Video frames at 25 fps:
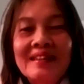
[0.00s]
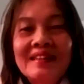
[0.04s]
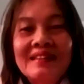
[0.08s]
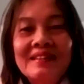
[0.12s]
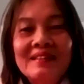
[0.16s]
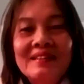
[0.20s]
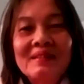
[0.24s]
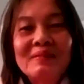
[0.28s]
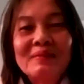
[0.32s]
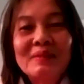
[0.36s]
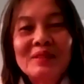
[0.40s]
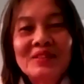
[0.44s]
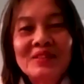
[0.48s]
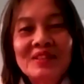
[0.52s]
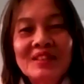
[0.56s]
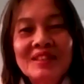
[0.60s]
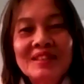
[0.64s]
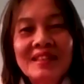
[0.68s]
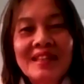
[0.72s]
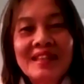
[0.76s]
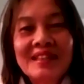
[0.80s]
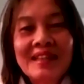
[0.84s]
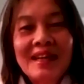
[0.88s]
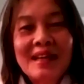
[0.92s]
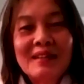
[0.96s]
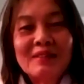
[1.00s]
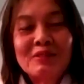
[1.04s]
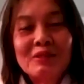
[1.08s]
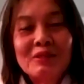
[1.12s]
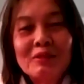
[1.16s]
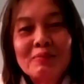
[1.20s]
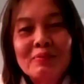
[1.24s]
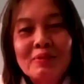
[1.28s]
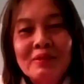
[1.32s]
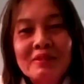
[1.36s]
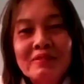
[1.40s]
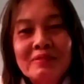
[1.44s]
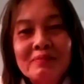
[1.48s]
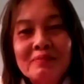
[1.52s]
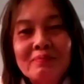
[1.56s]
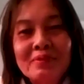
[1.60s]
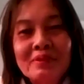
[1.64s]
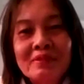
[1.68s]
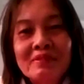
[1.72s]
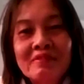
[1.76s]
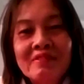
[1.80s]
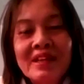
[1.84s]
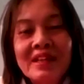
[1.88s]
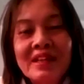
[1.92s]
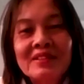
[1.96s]
It was just a natural
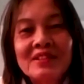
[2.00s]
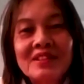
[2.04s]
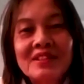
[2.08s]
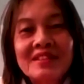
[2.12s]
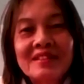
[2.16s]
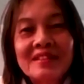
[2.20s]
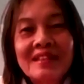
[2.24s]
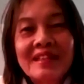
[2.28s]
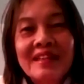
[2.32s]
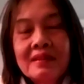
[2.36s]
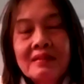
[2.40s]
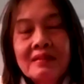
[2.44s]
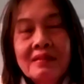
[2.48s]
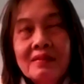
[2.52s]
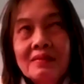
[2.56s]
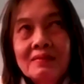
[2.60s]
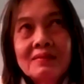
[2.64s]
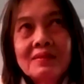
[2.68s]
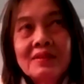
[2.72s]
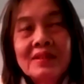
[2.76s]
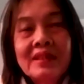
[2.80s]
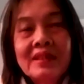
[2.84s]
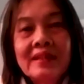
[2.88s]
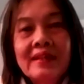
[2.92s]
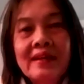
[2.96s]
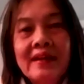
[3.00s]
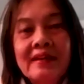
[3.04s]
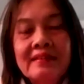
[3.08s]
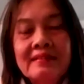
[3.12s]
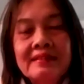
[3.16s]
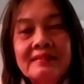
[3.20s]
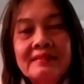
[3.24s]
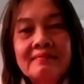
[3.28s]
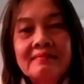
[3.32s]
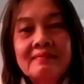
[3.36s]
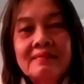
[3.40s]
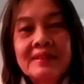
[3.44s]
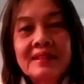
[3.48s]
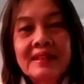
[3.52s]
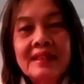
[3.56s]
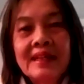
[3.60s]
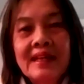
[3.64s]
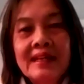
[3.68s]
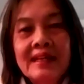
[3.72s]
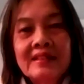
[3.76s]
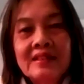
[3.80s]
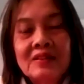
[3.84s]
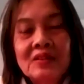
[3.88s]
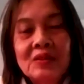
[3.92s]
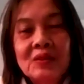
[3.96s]
progression. I own the
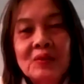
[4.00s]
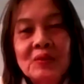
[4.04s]
Deluxe